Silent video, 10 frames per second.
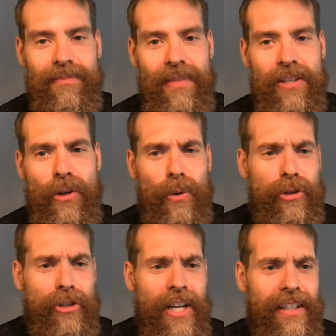So ultra
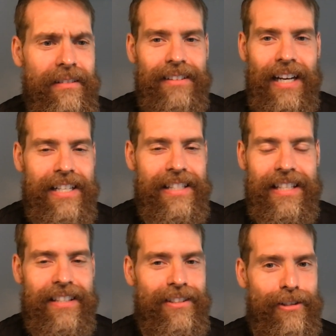training. I just think
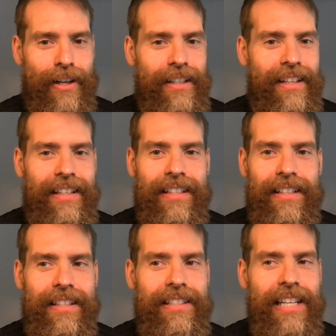this is great. And
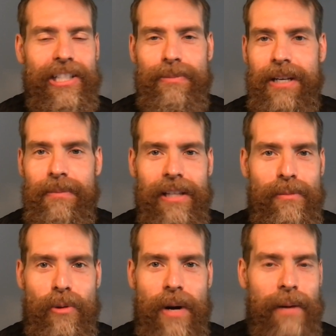this has actually become a lot
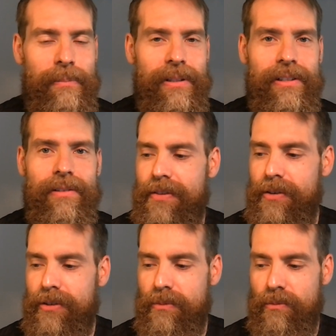more popular.
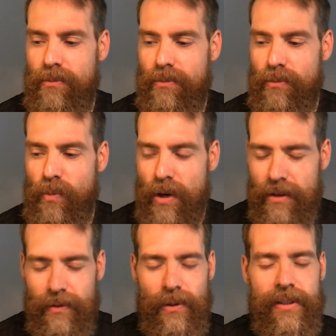There's some
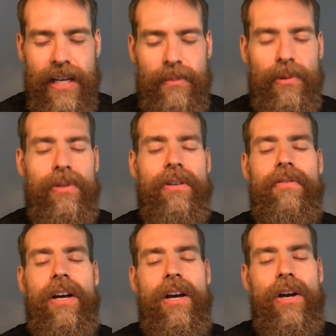wonderful examples of
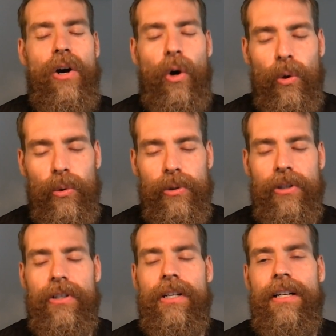
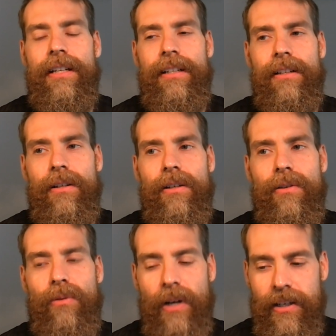older
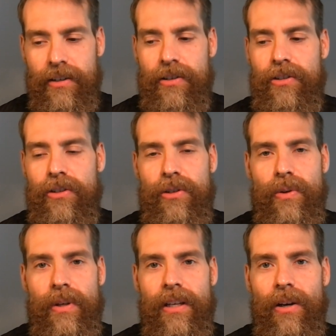runners
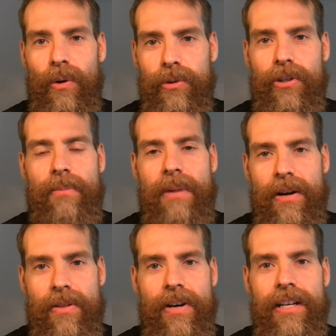doing ultra
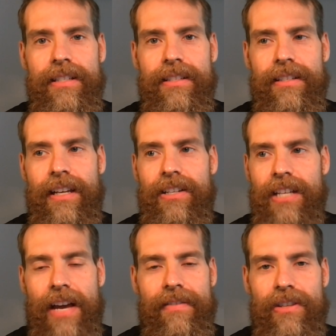marathons and just
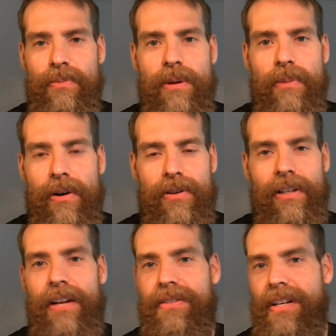having this be part of their
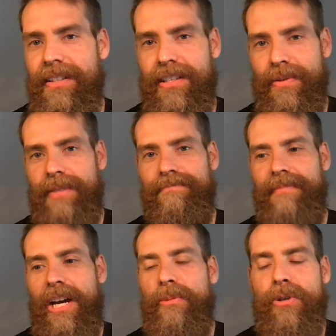lifestyle. And that's what
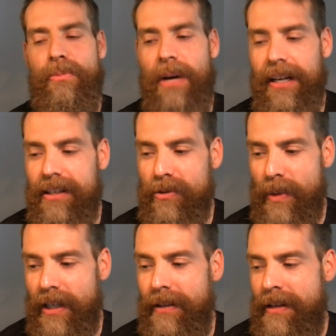I hope to embody as
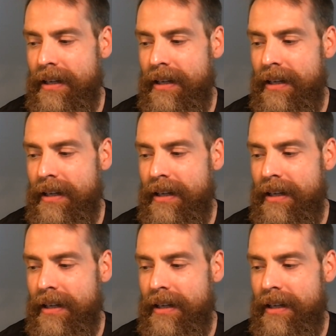well.